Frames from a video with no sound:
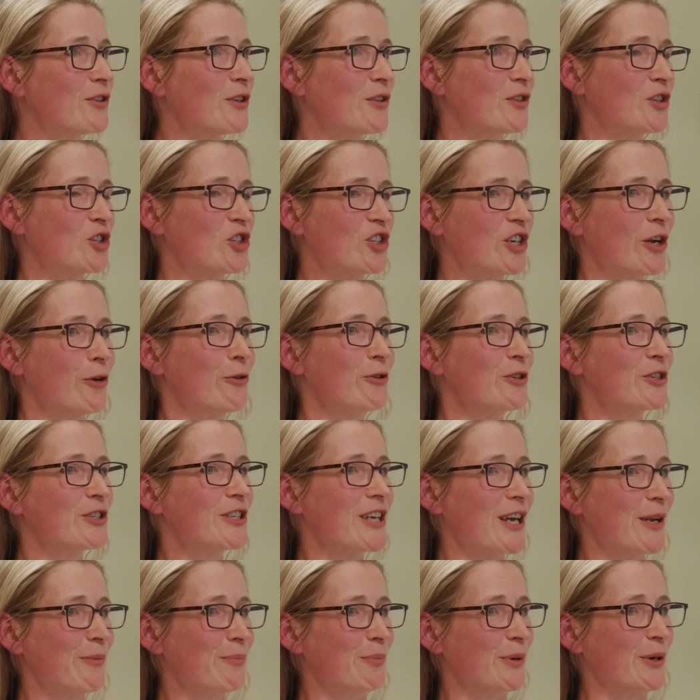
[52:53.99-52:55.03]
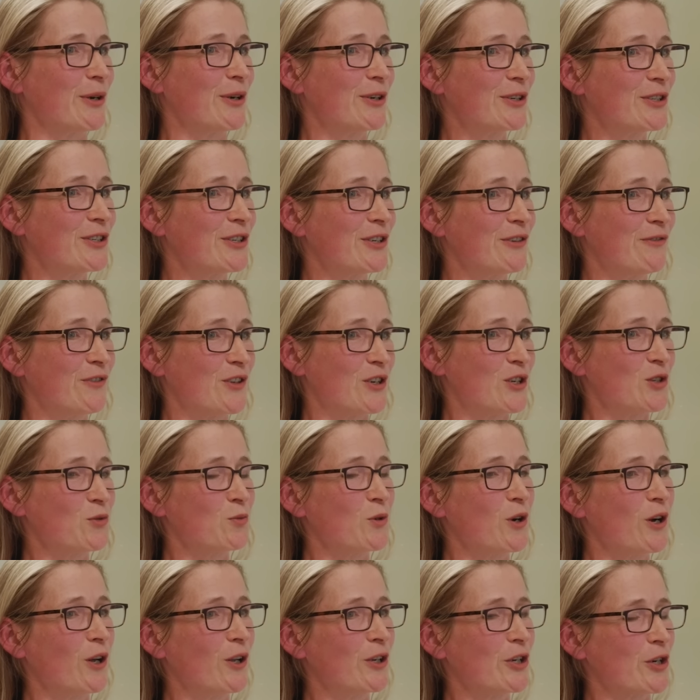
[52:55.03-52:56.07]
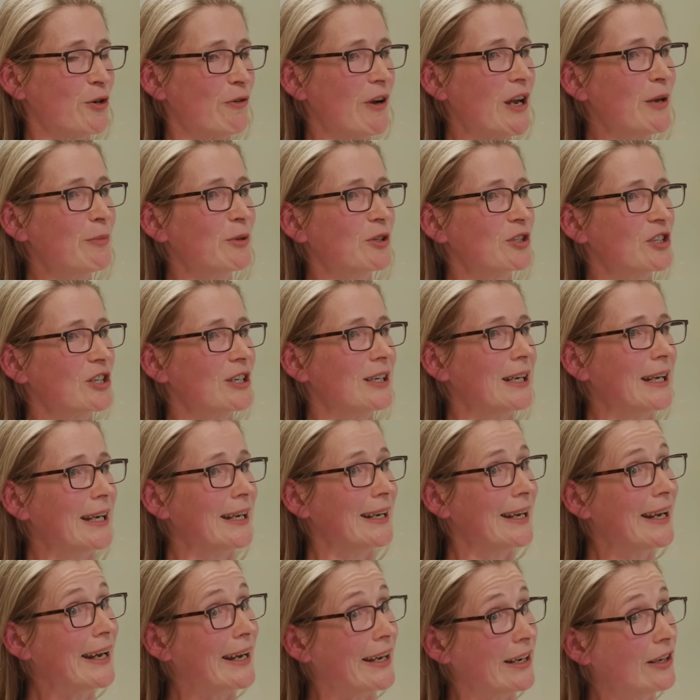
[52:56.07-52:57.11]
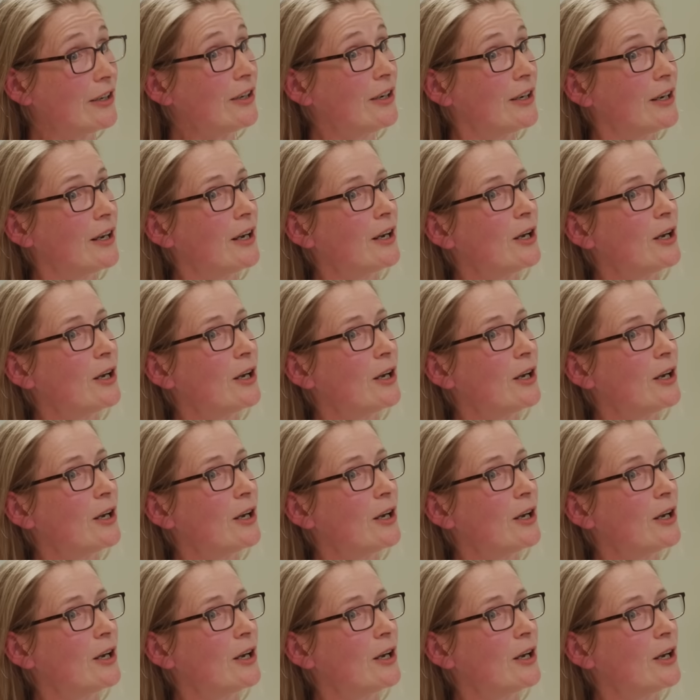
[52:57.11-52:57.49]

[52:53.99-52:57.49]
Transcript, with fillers: that the Sheryl Sandbergs of this world are able to lean in